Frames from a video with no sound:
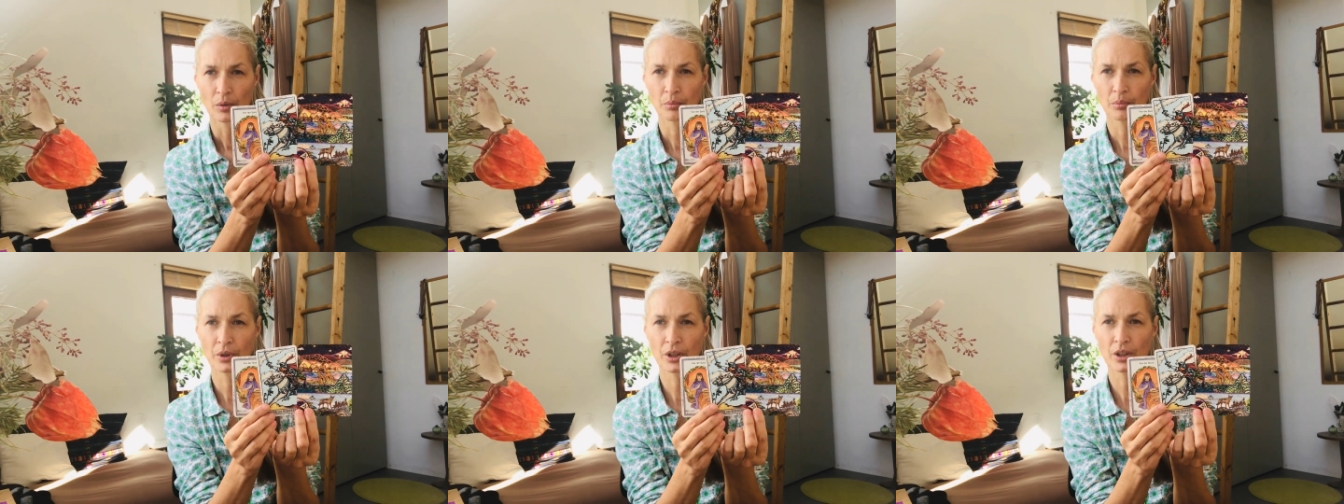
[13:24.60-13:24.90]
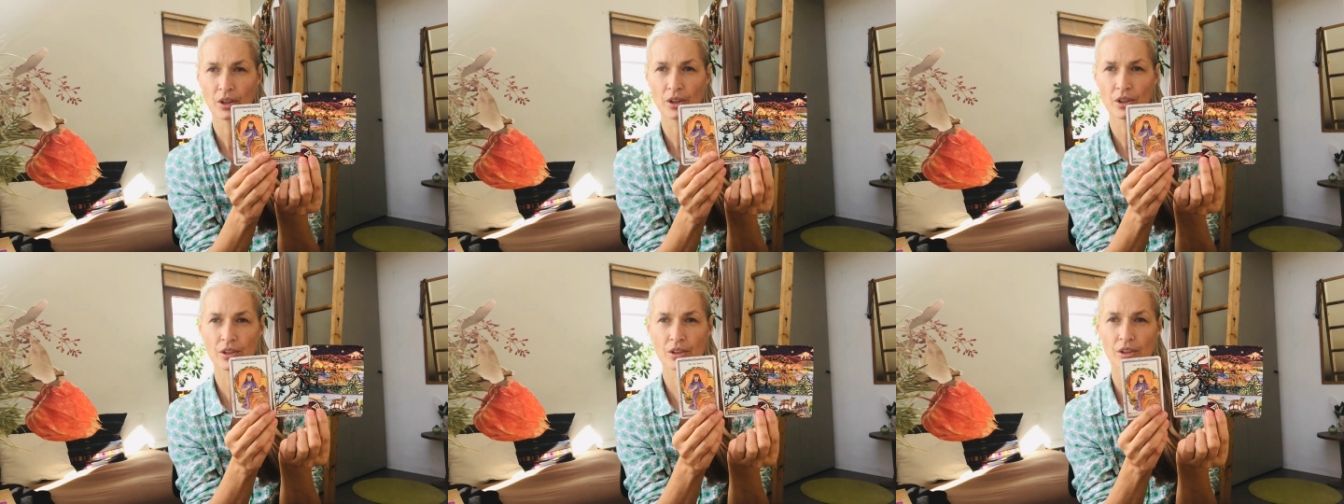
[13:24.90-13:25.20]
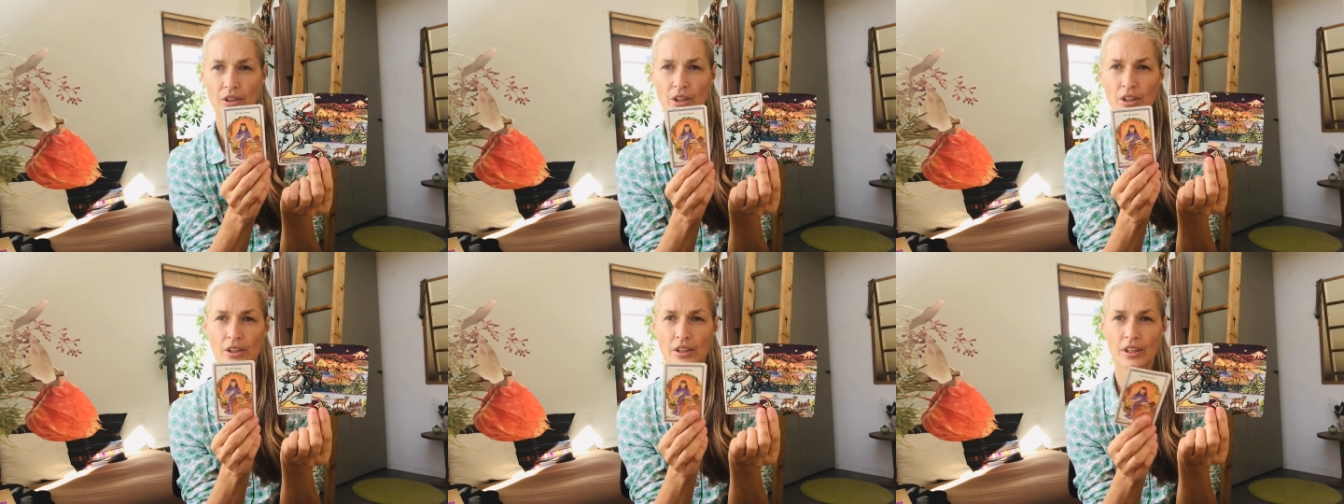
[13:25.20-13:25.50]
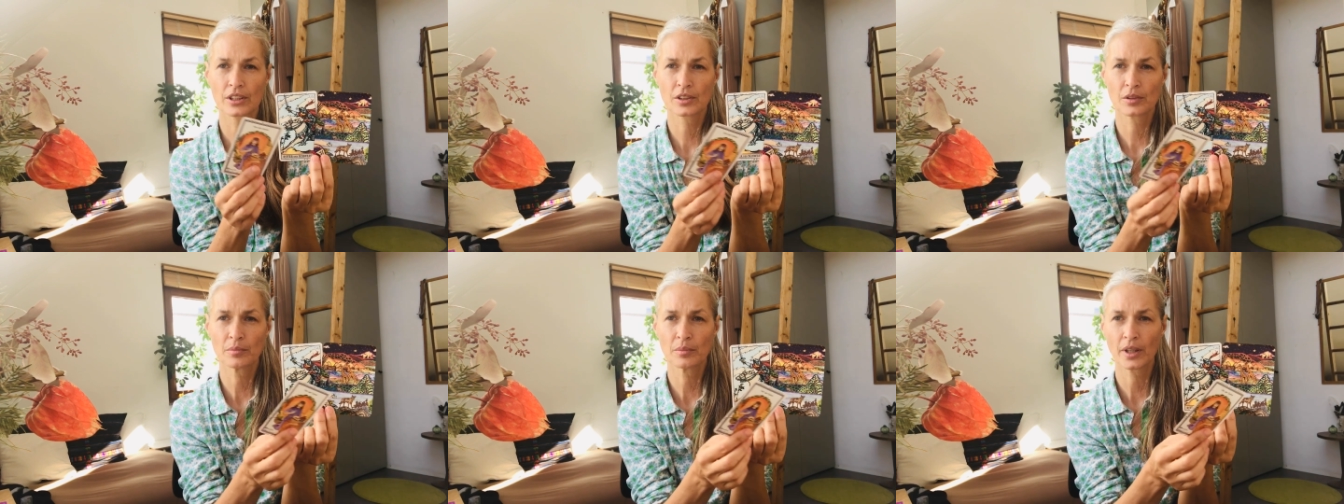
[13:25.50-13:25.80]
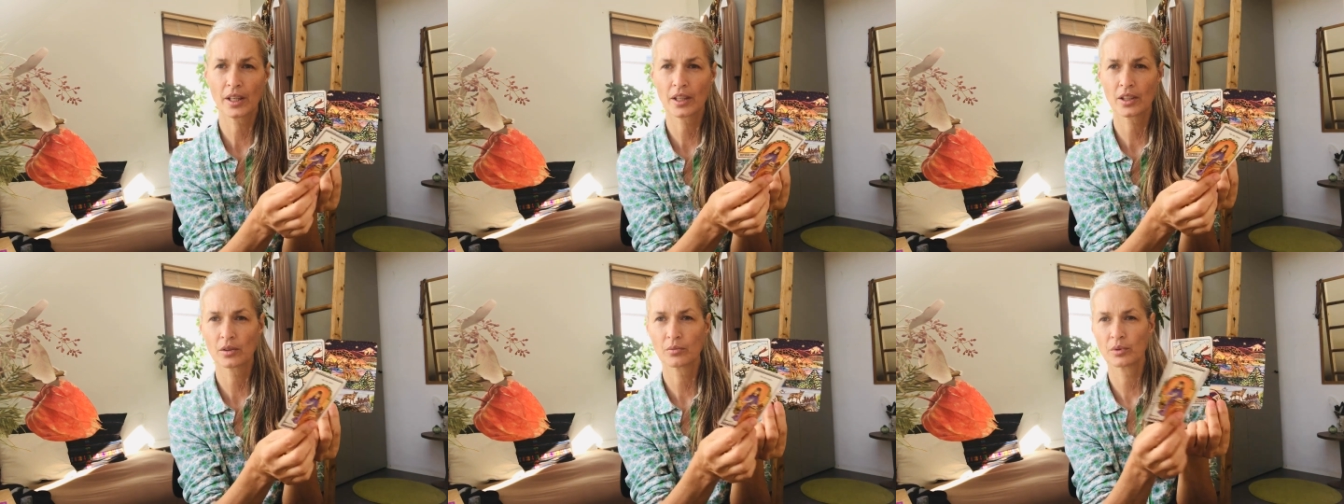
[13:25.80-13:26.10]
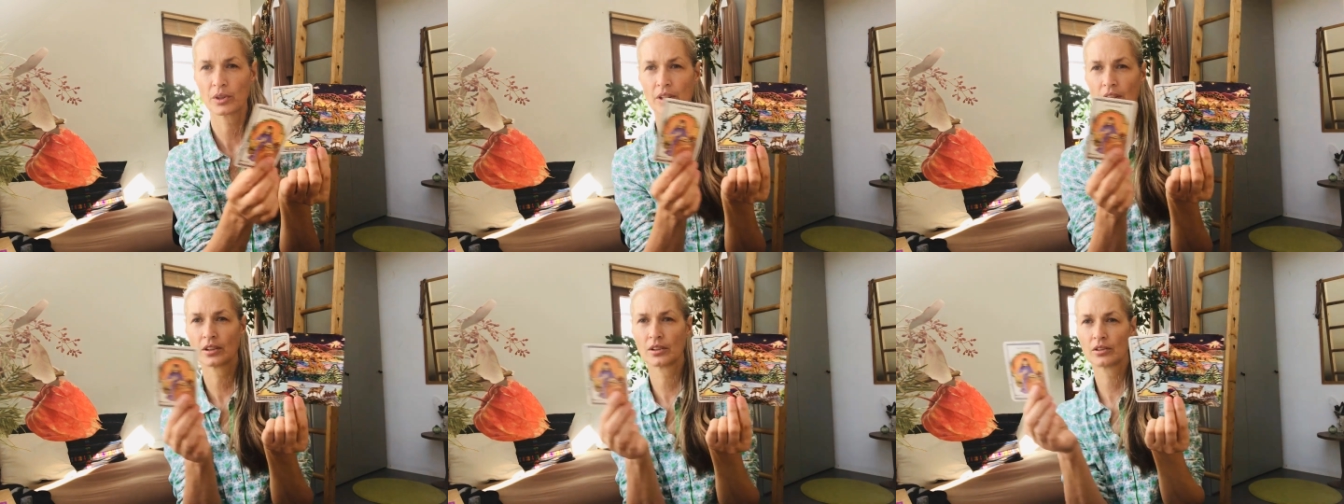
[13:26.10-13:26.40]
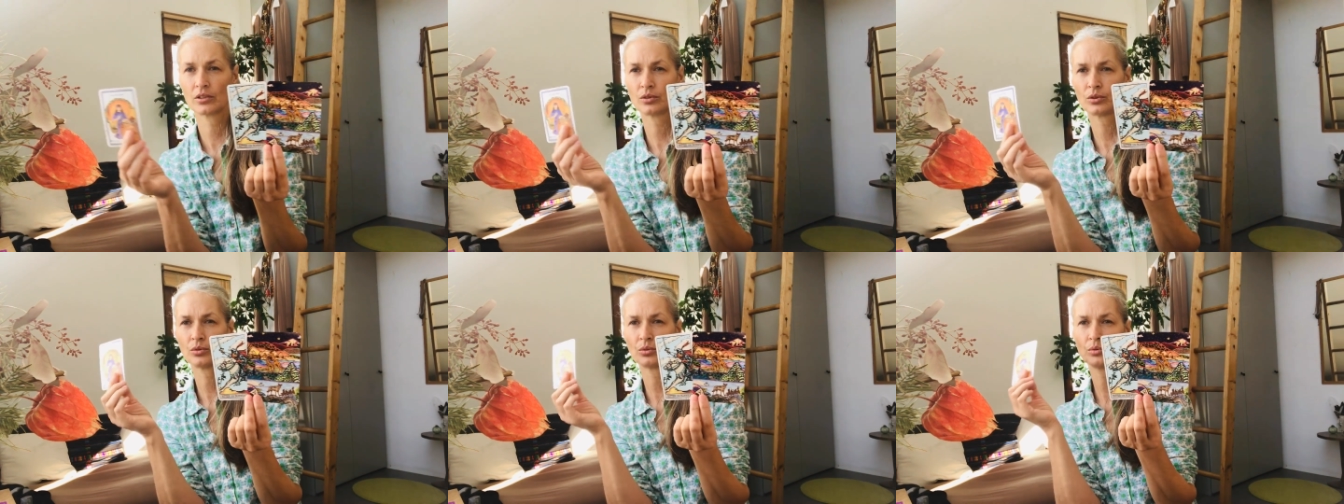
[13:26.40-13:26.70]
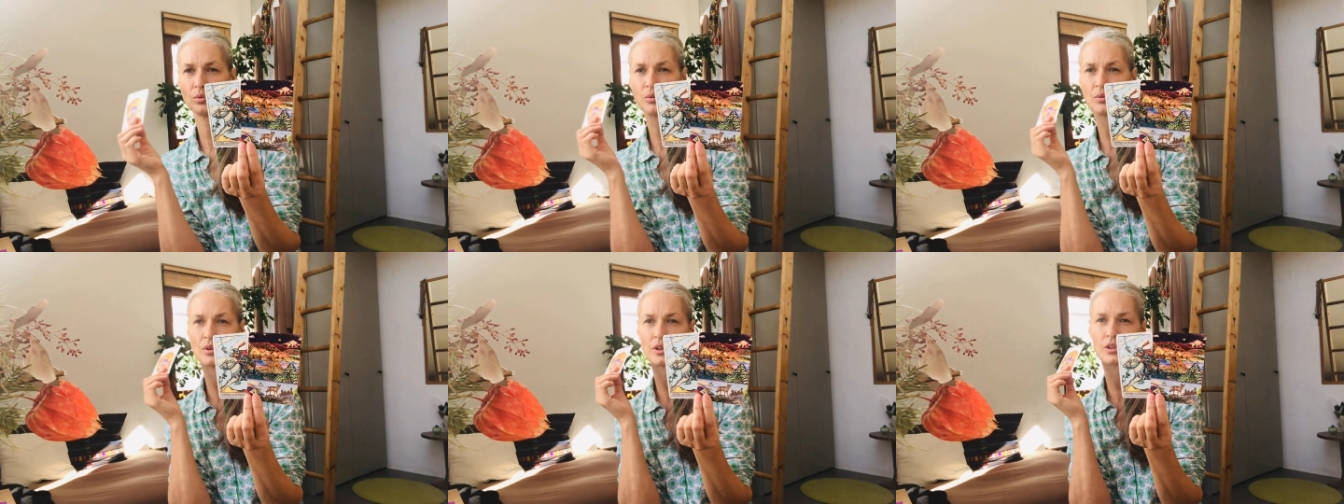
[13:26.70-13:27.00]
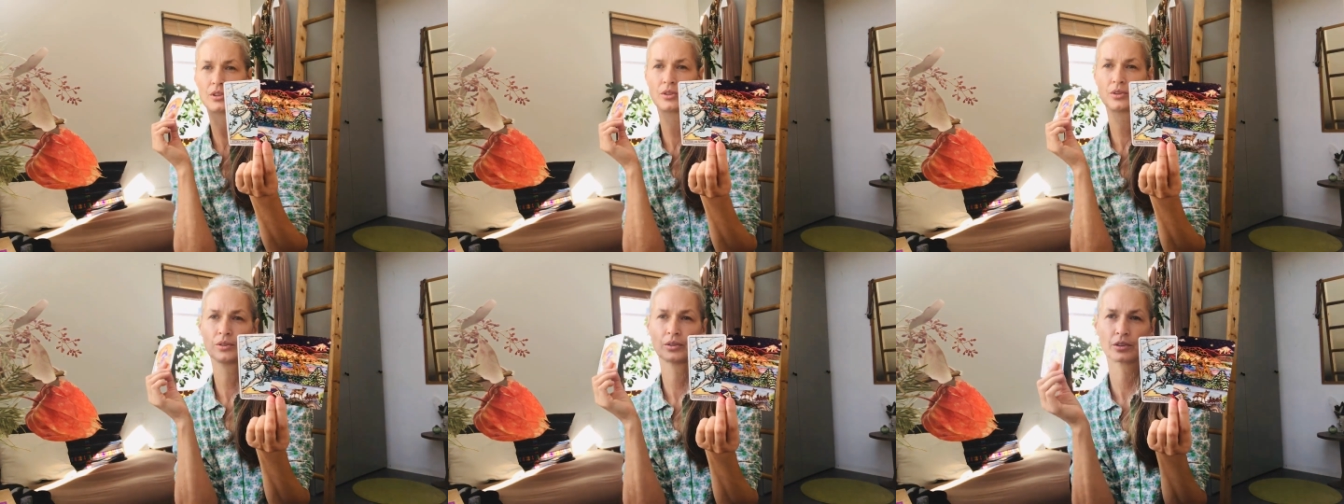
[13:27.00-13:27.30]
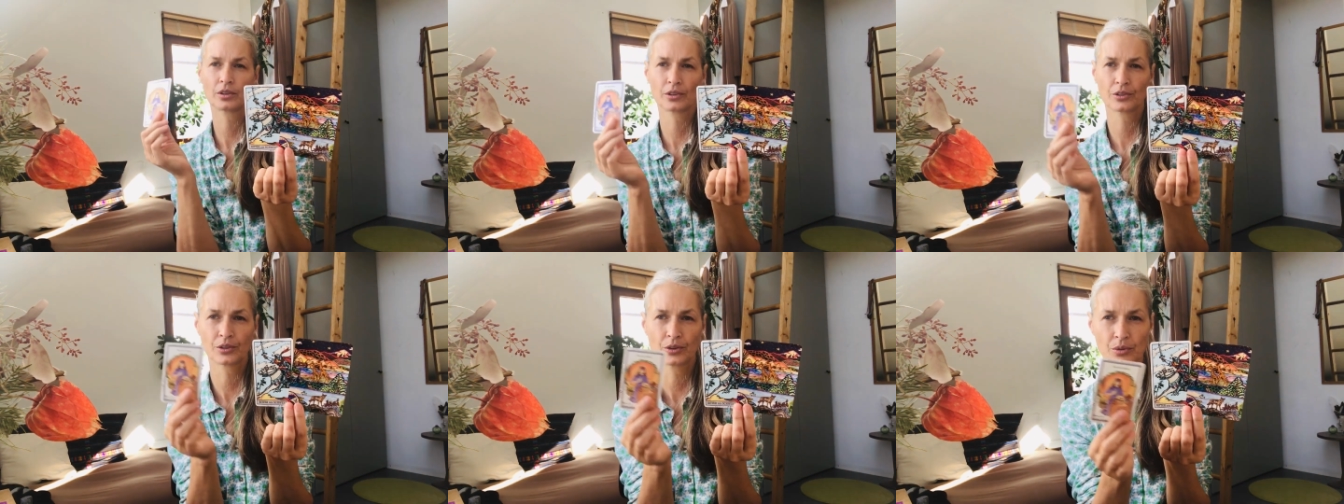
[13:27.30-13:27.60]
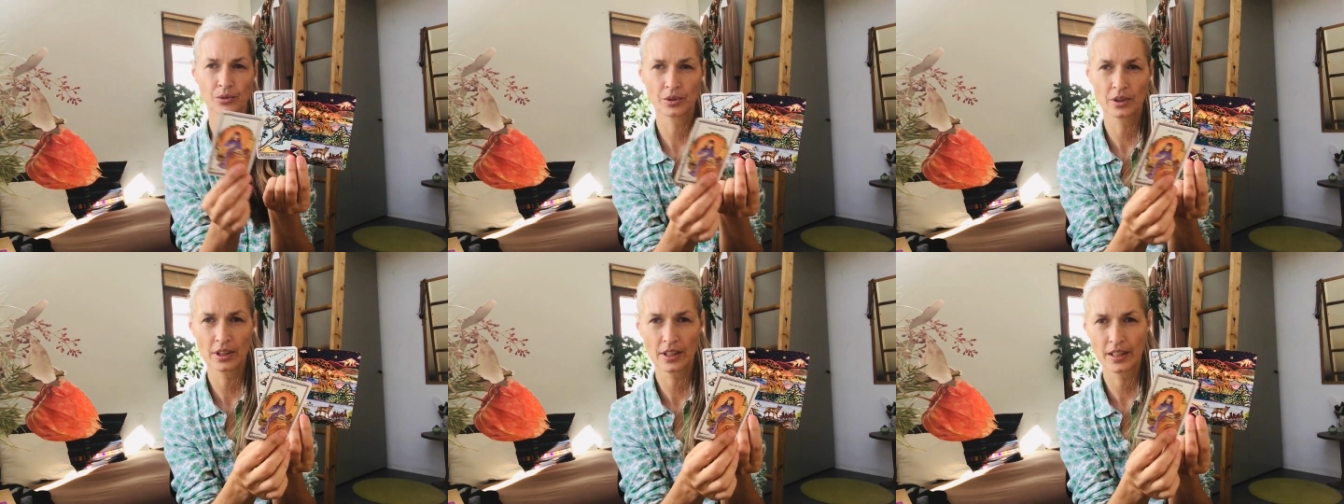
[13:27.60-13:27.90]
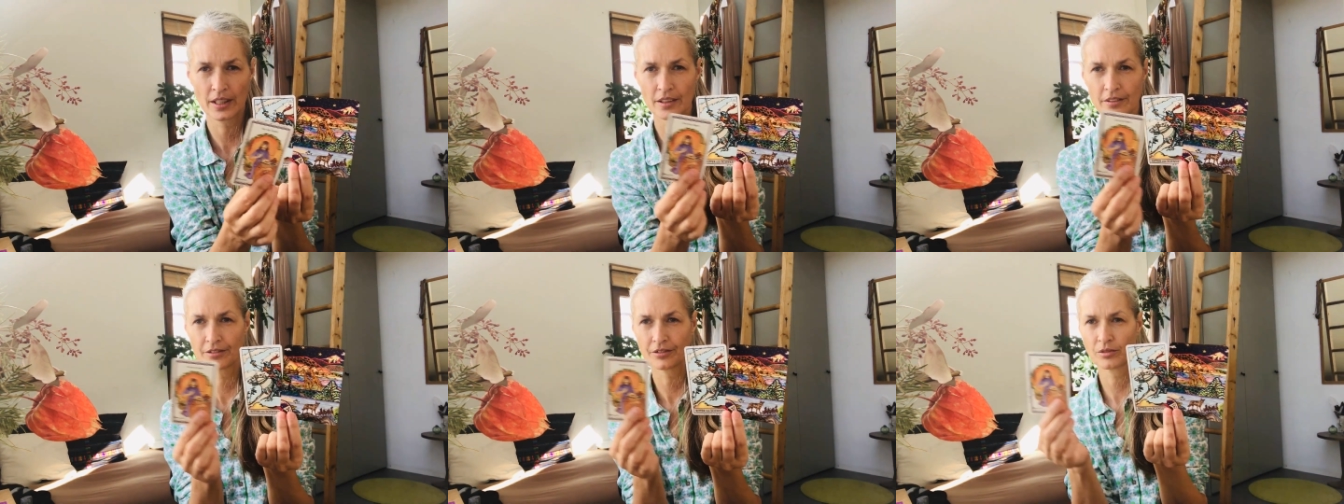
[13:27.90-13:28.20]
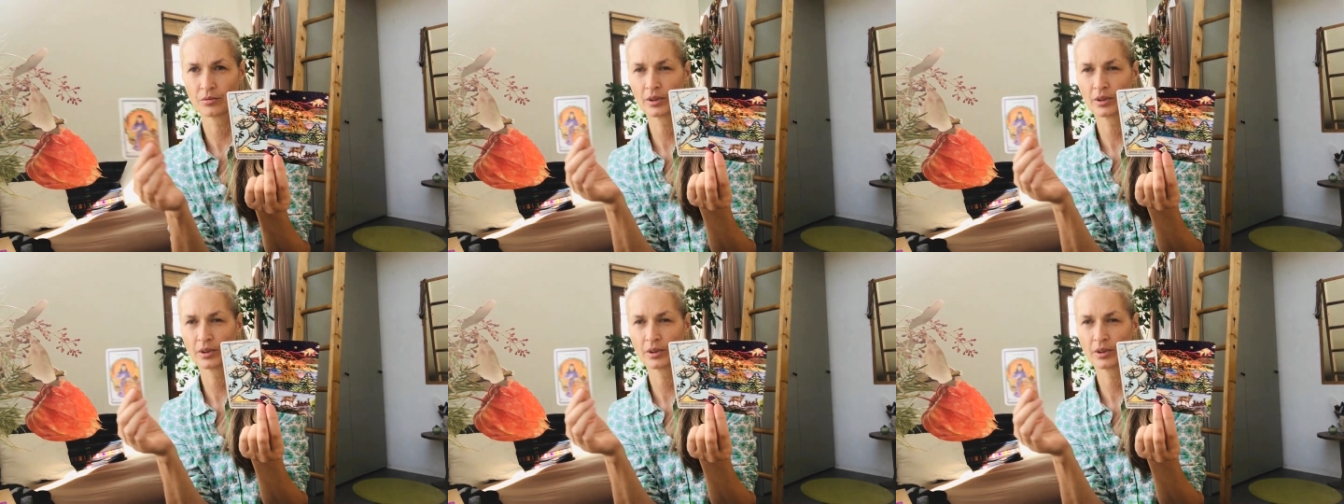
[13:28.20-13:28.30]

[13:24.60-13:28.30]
because it doesn't matter, we can do a circle to the left,